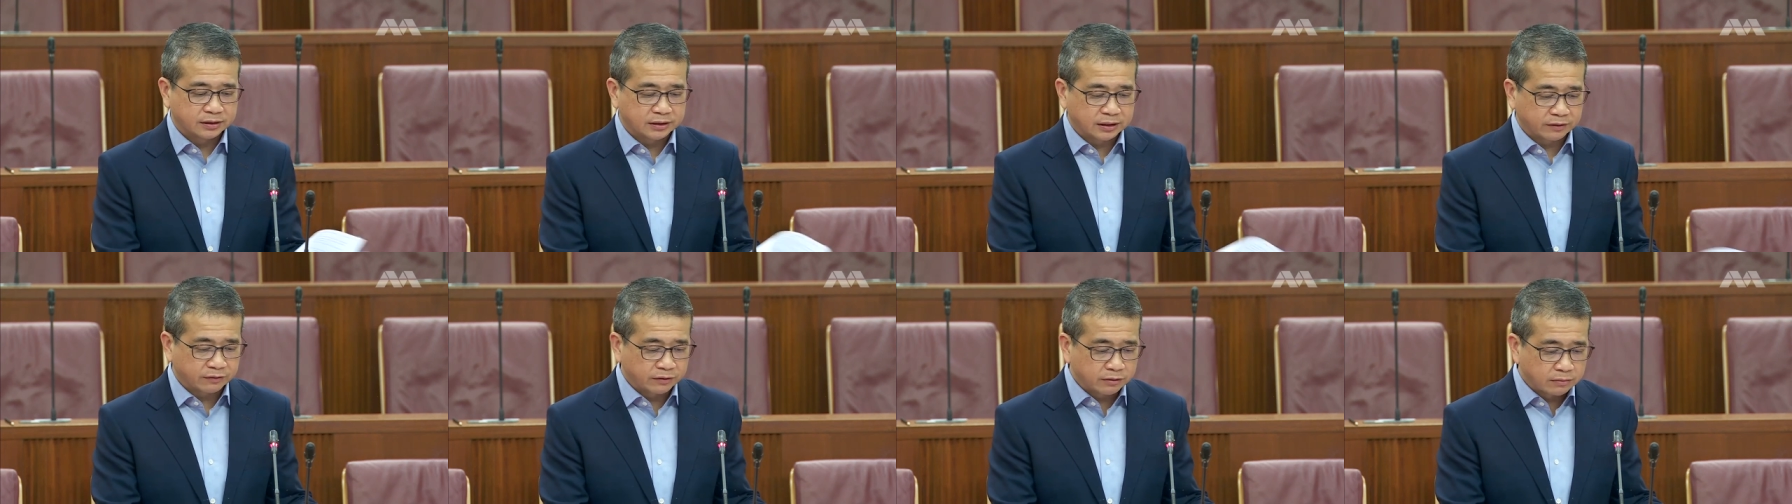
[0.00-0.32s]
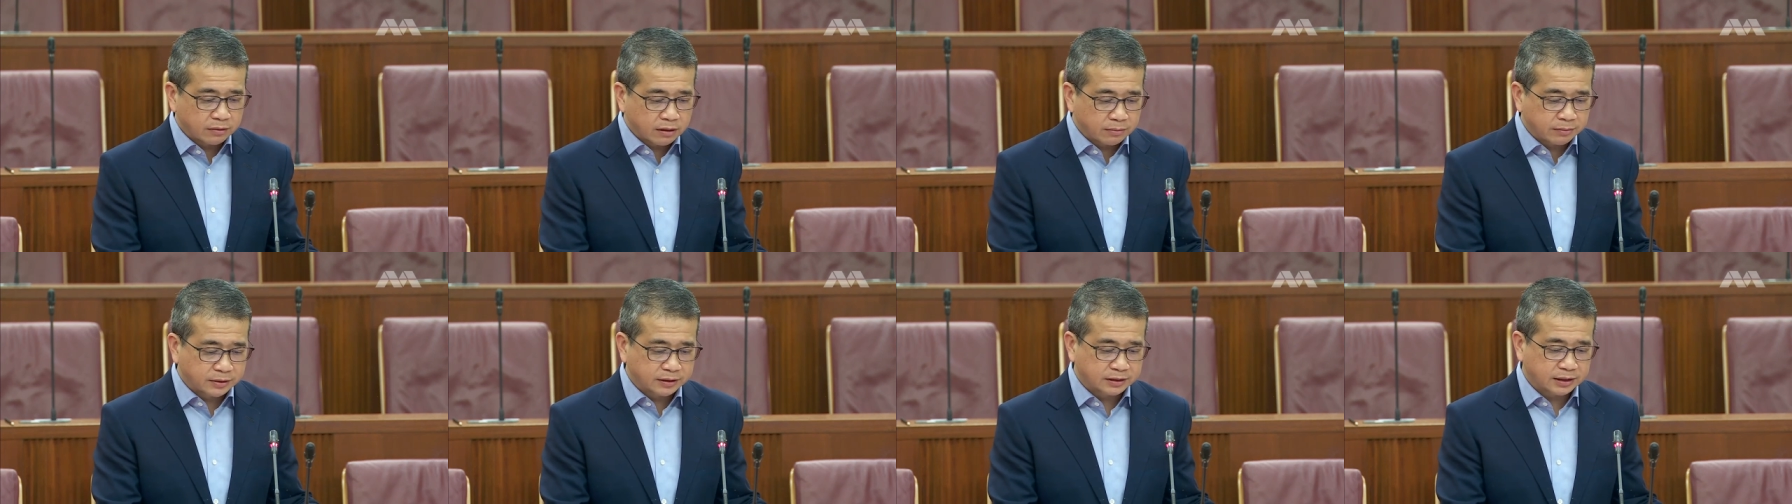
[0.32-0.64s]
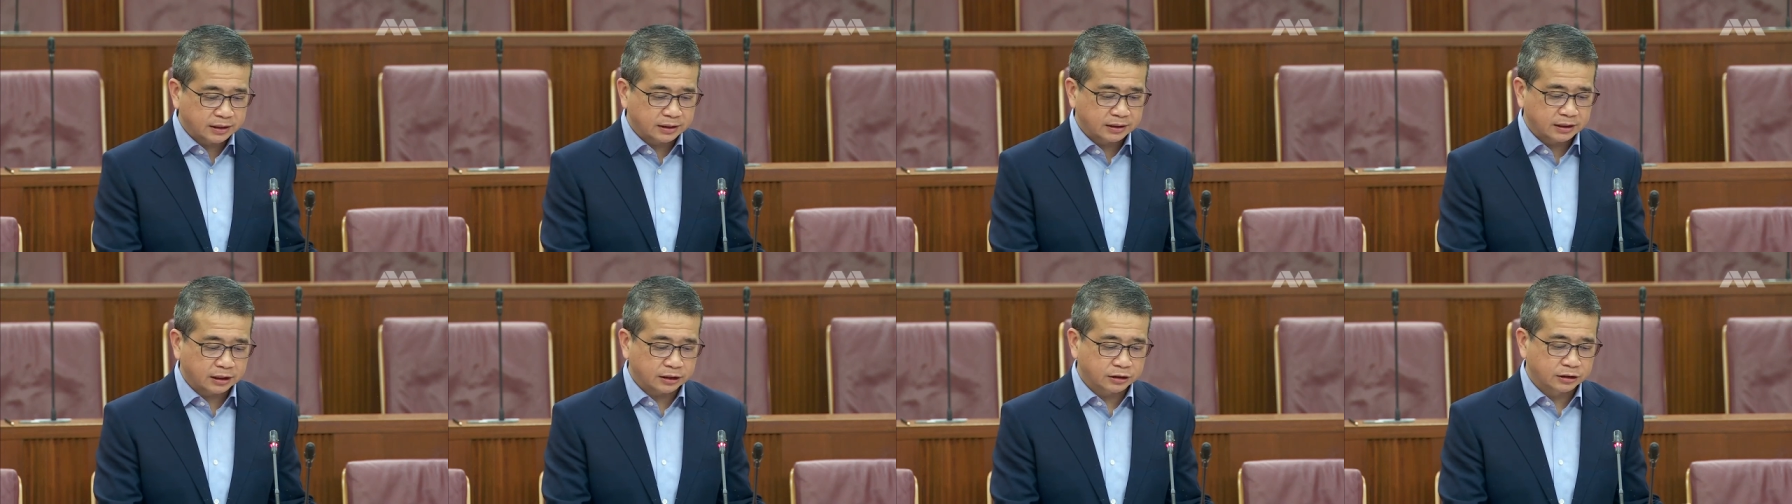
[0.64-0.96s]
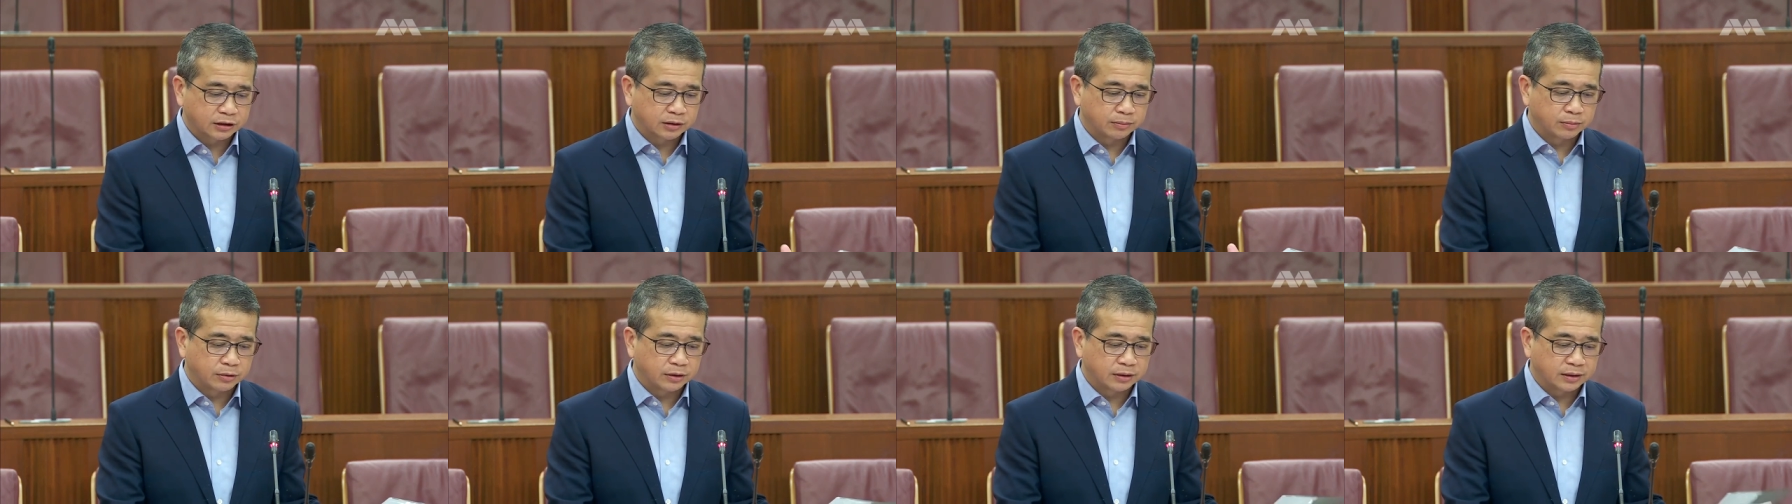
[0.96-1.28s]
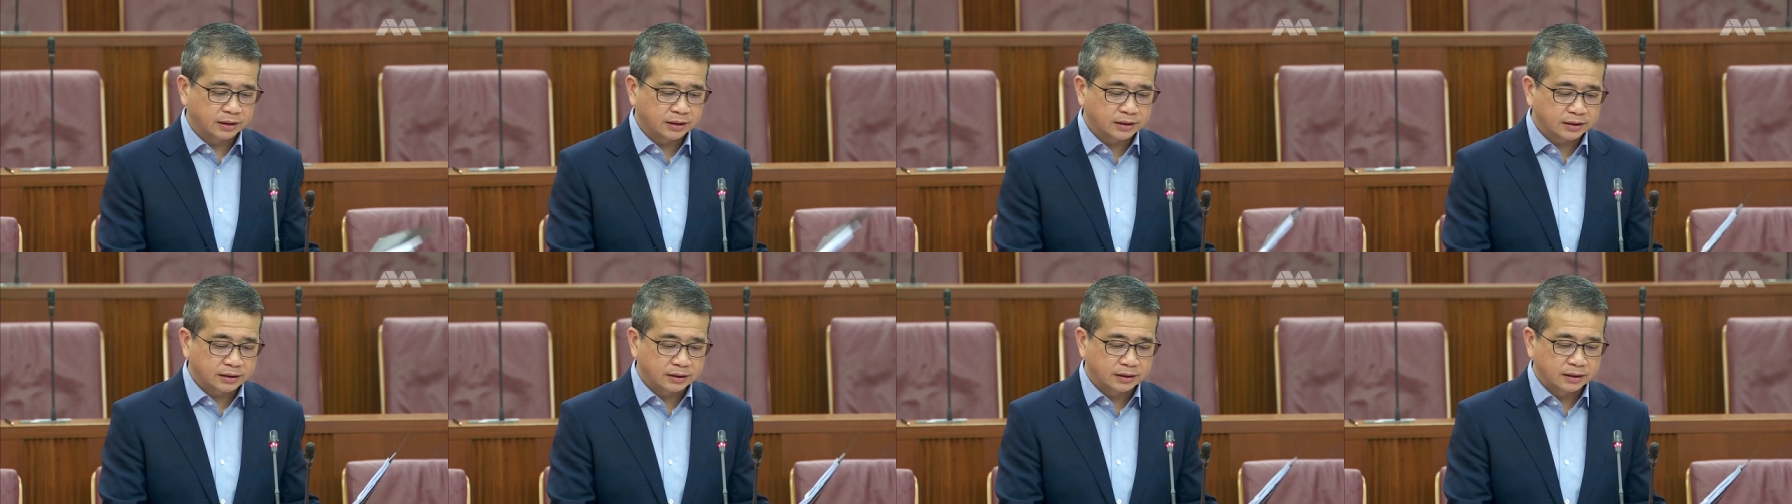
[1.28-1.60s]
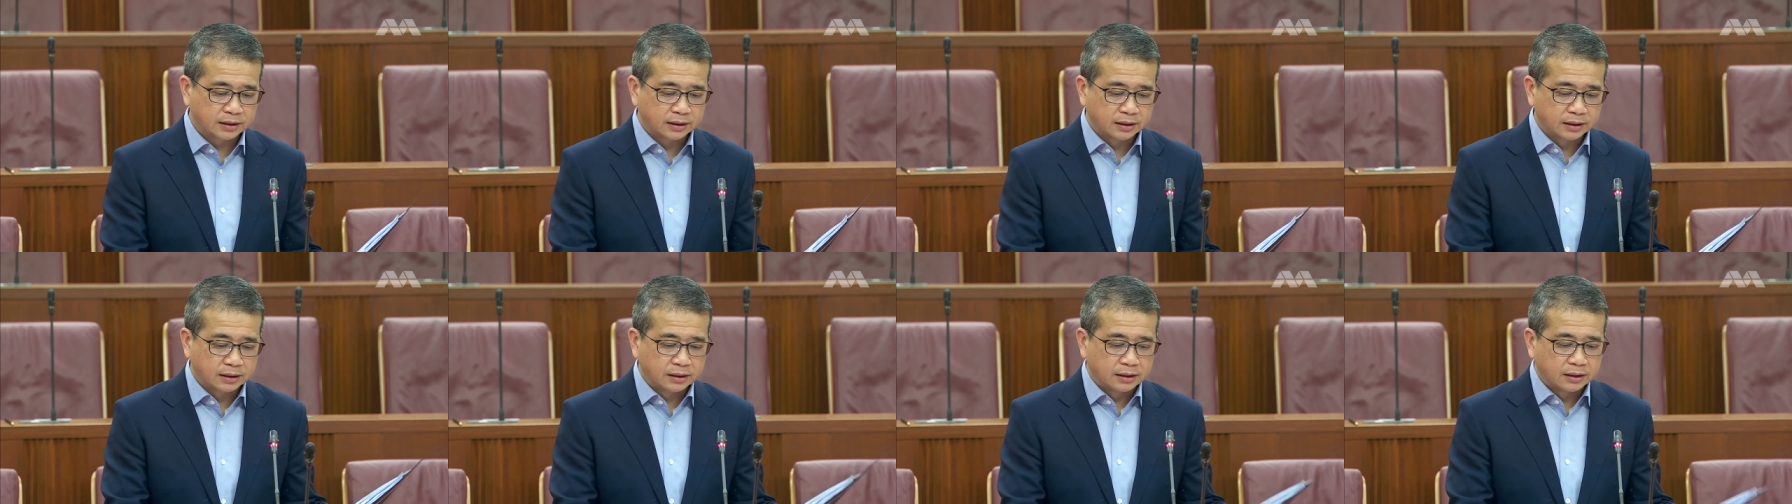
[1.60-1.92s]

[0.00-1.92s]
Several members have touched upon this.